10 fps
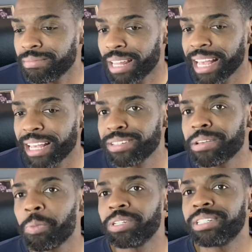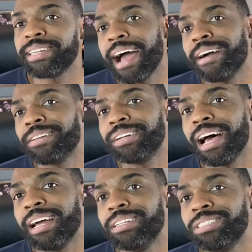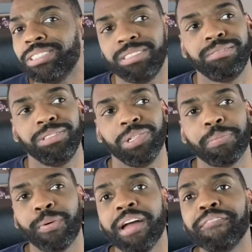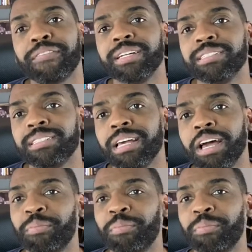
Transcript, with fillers: liking someone's style or not is just your preference.